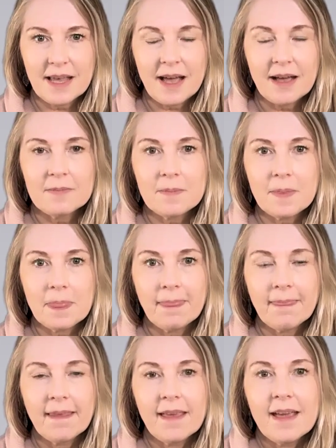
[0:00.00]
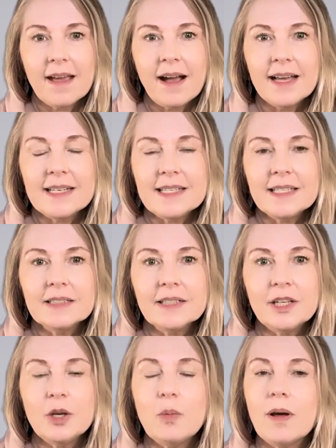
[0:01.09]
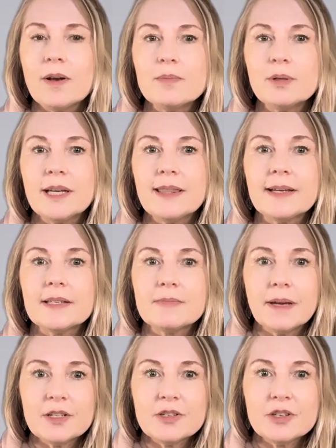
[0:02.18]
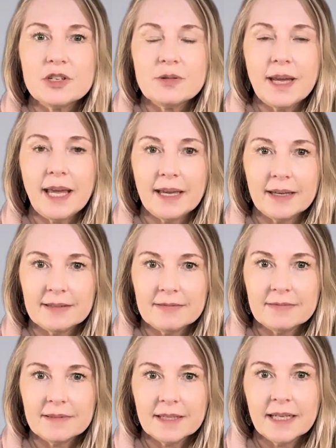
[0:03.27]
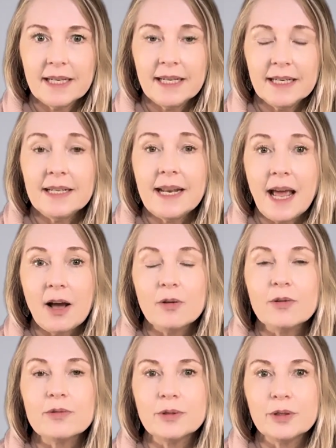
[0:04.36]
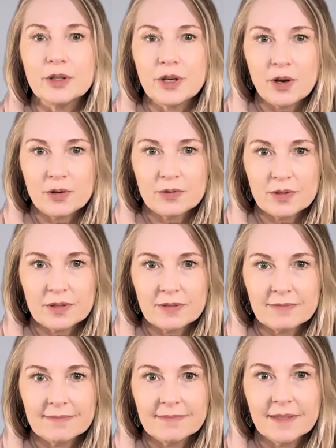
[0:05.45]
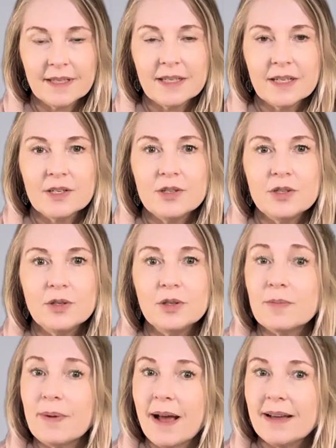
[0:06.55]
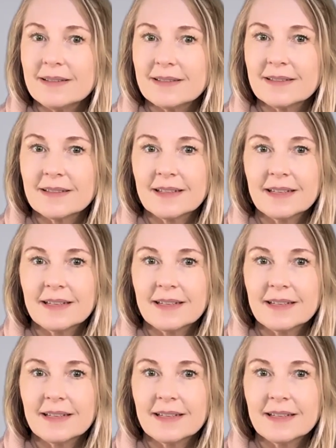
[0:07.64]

that. Ideally, you want to breathe as much as you can in and out through your nose. Do your best.